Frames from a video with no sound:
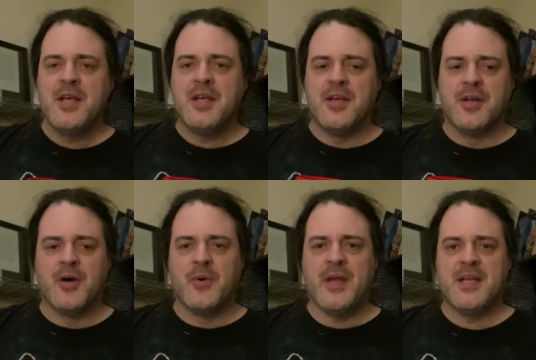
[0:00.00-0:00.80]
you
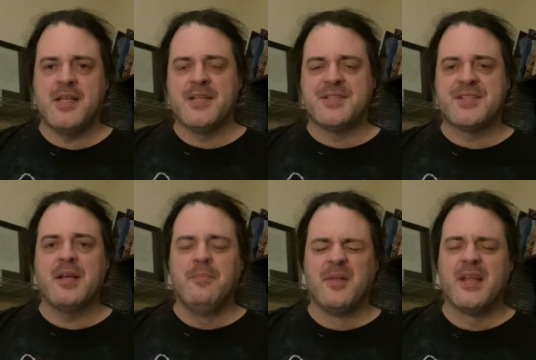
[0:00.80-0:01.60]
know, it, it
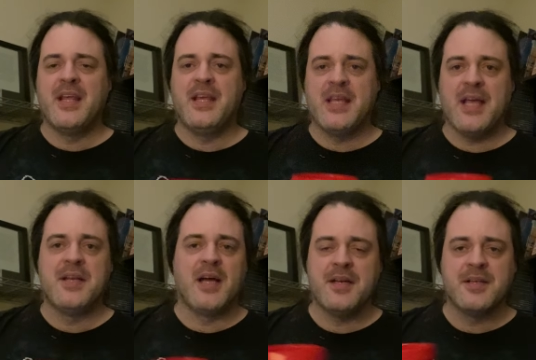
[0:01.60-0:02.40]
simply
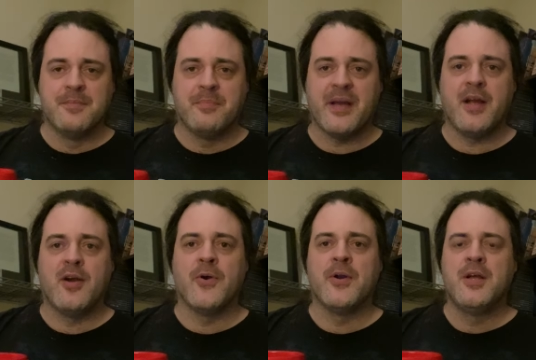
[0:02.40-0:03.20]
cannot
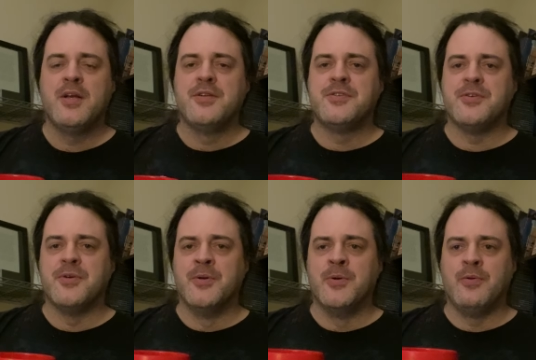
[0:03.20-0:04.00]
compare
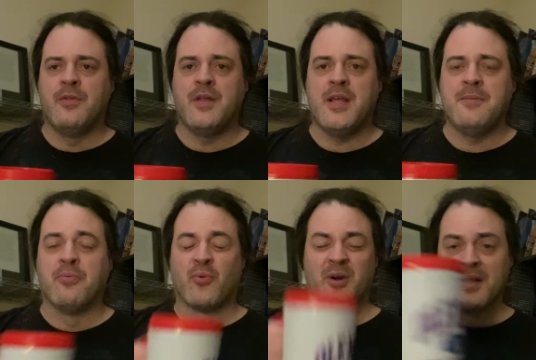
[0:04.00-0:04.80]
to the
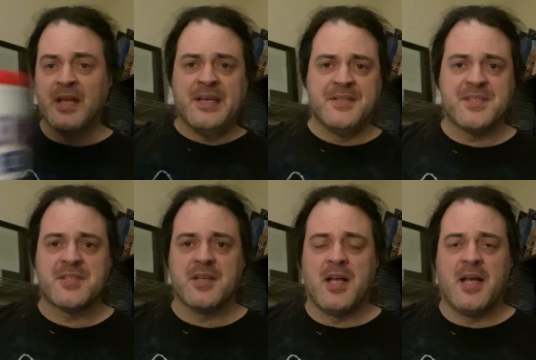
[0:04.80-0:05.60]

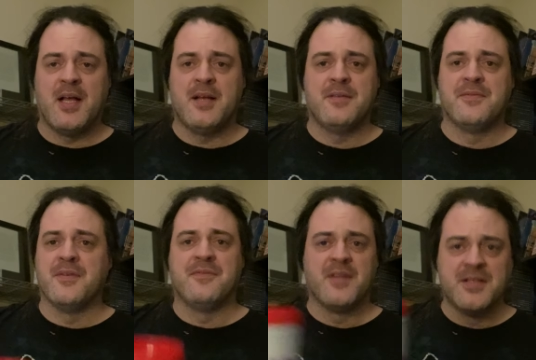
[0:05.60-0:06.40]
brilliance of the
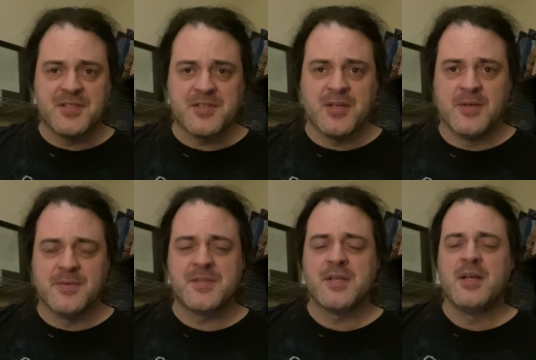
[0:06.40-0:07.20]

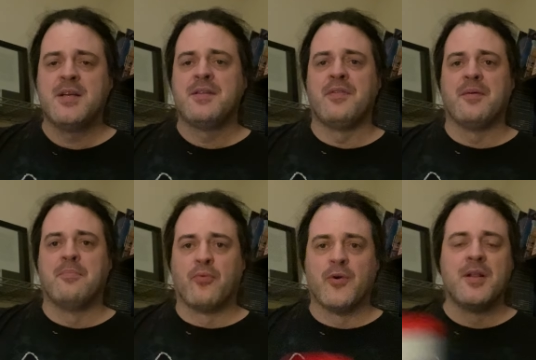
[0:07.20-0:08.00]
Flintstones, to the
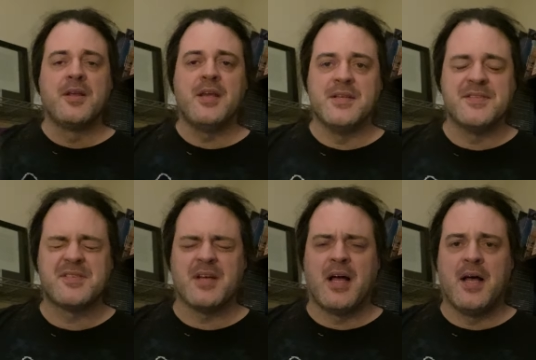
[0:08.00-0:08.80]

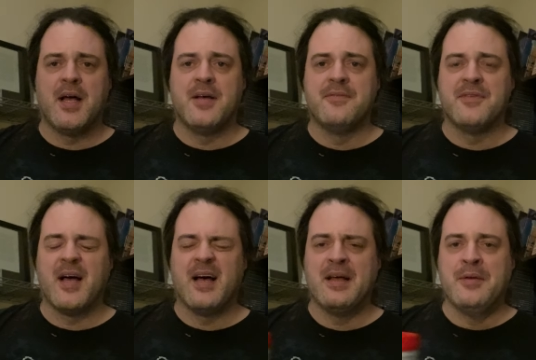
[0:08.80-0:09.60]
brilliance of,
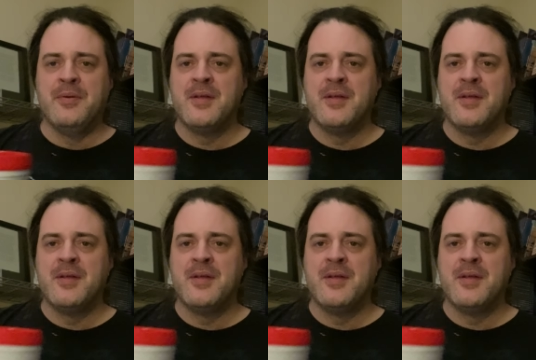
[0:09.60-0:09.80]
uh,